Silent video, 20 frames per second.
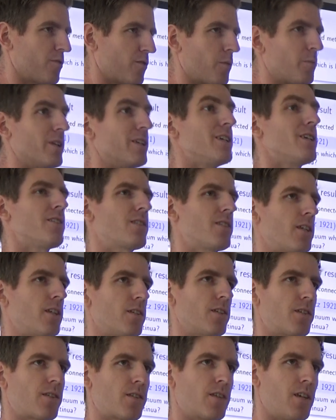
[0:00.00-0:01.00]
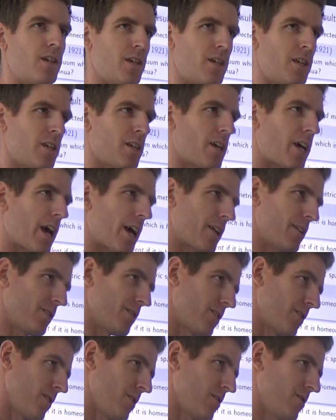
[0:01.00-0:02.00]
from a distance and
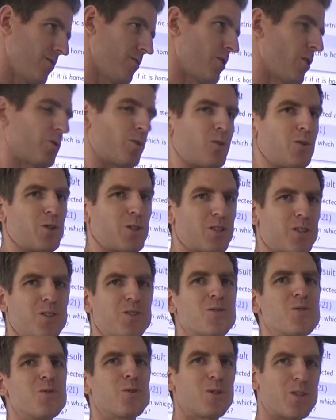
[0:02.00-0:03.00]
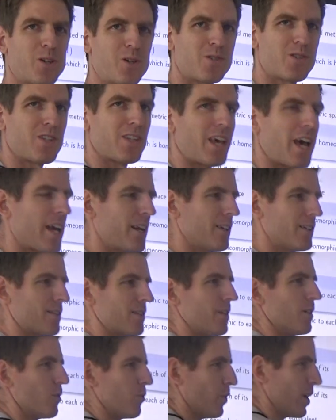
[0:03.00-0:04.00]
don't look too closely at it,
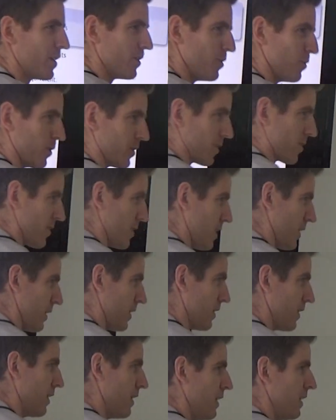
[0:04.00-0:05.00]
what you will see